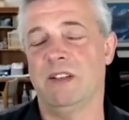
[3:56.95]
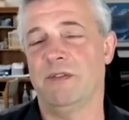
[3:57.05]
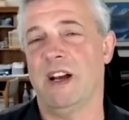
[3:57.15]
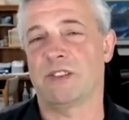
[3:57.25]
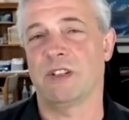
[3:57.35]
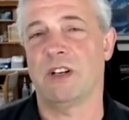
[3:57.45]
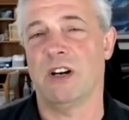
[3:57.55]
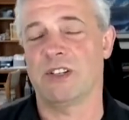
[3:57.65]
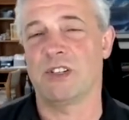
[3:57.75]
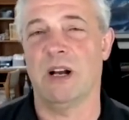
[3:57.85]
the faster the
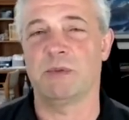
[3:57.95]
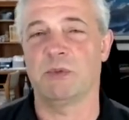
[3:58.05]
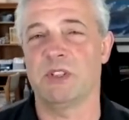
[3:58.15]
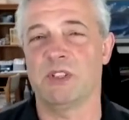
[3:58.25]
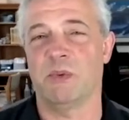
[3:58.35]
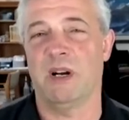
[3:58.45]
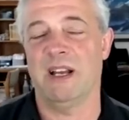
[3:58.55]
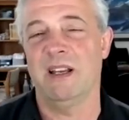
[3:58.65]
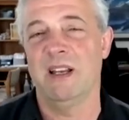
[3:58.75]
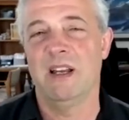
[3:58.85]
car stops, which is
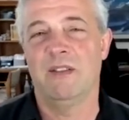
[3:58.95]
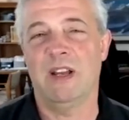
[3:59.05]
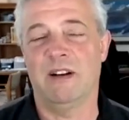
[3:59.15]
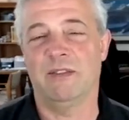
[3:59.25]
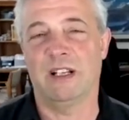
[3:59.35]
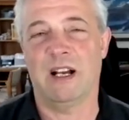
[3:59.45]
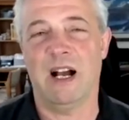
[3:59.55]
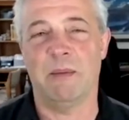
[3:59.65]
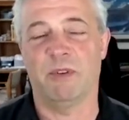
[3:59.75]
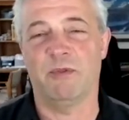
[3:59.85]
why you have like a
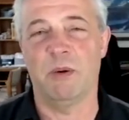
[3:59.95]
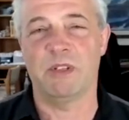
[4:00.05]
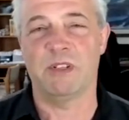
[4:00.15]
high performance